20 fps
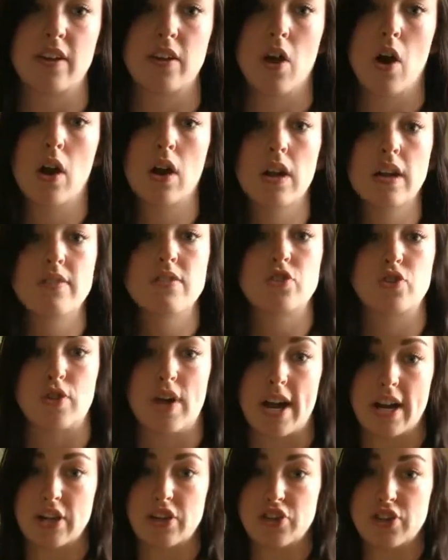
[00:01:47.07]
Cognitive
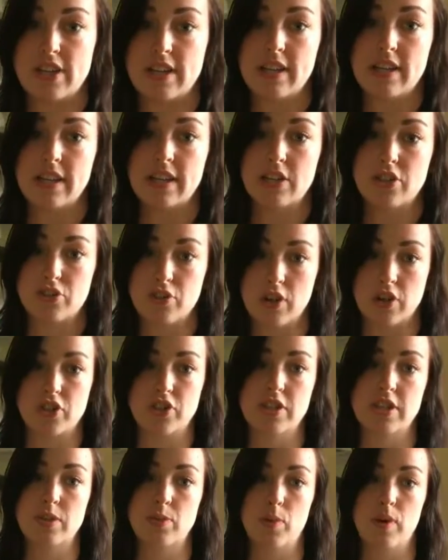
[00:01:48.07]
strategy
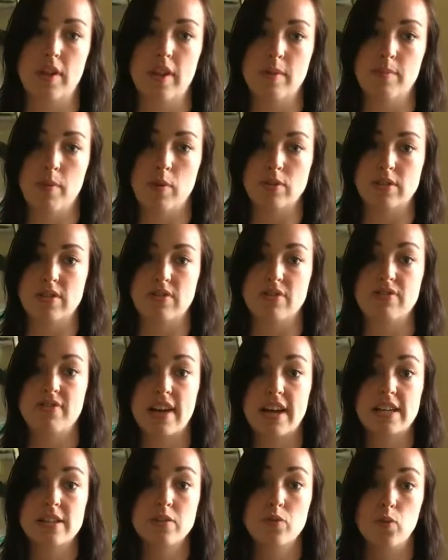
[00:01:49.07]
instruction is one of the most
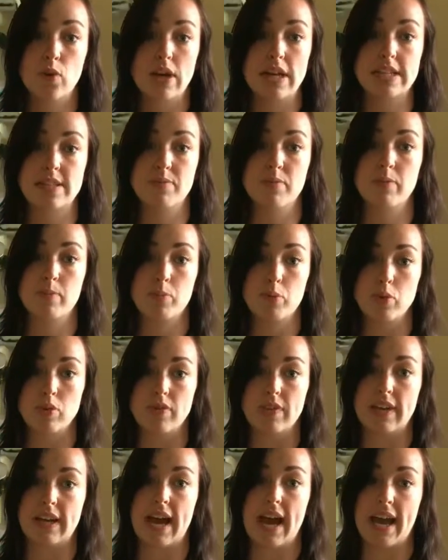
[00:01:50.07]
effective ways of
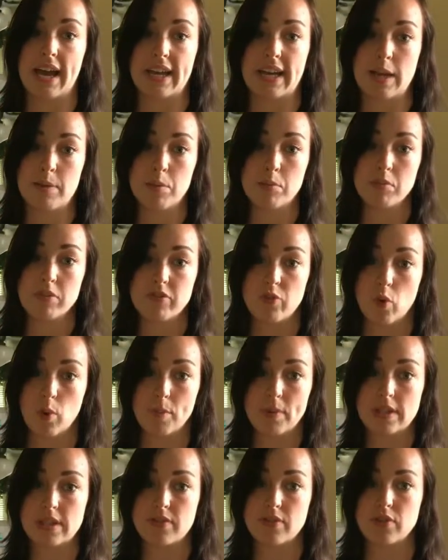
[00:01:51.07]
improving academic
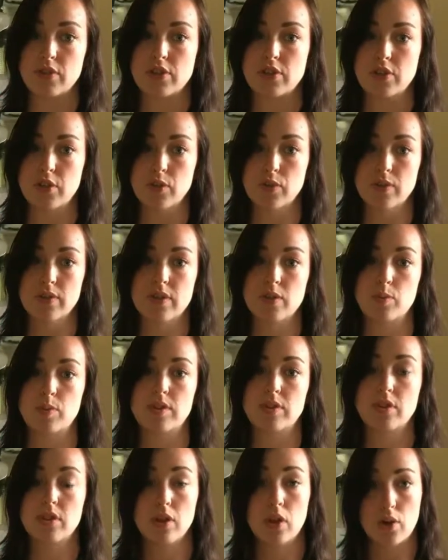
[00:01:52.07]
performance for students
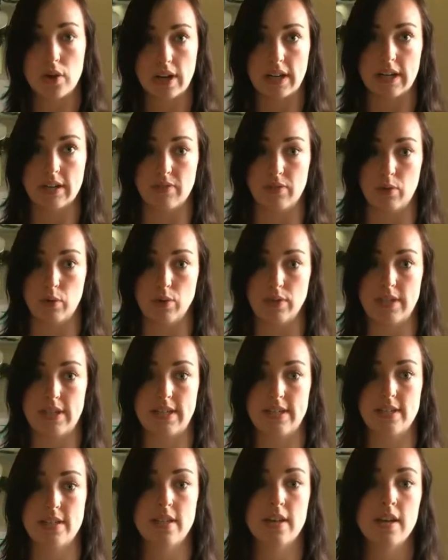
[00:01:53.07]
with learning
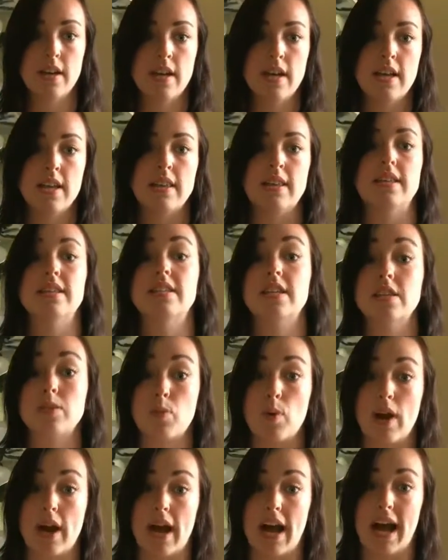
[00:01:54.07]
difficulties. This is
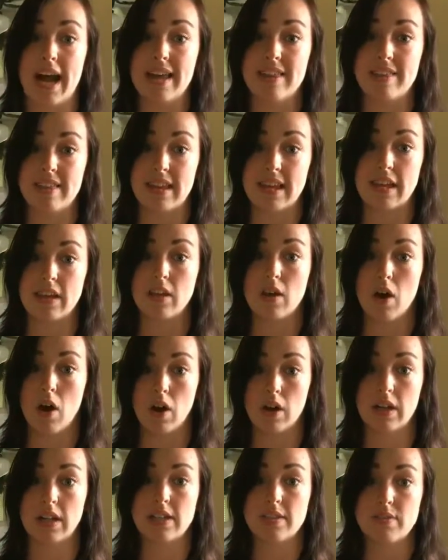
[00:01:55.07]
why I think
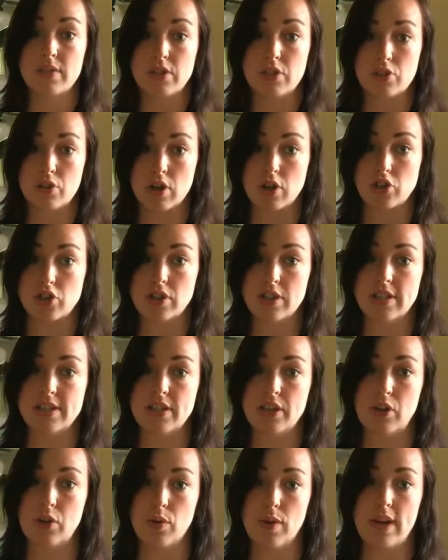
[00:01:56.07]
cognitive instruction is
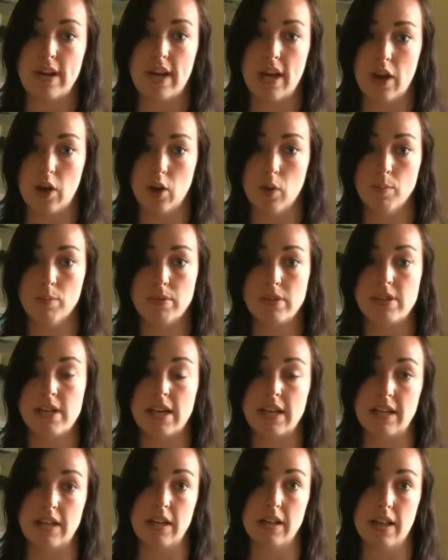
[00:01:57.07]
a great help
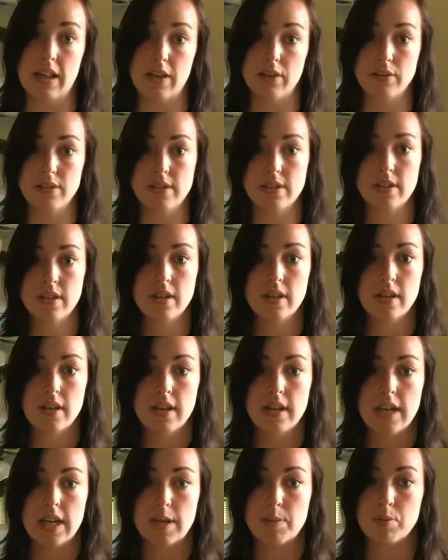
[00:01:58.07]
to ELLs.
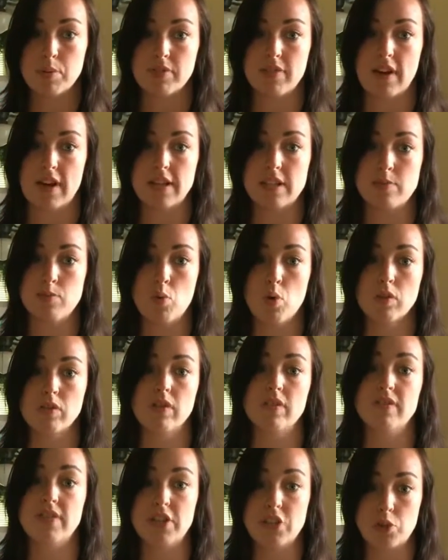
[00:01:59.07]
It provides more of
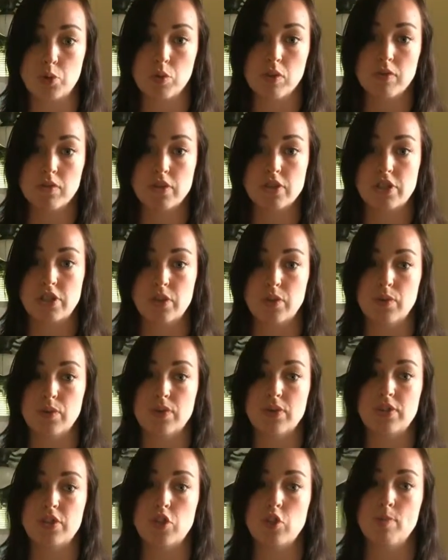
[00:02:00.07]
a visual for
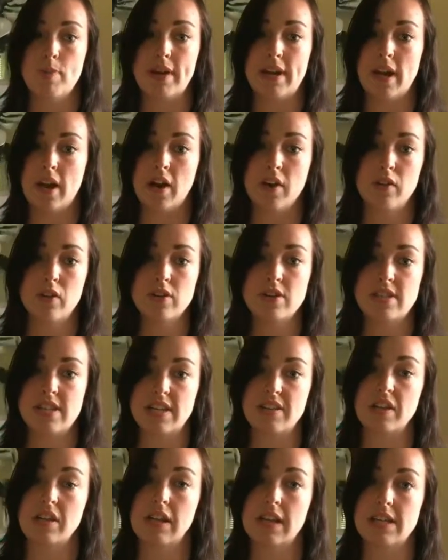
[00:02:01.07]
students who may not understand the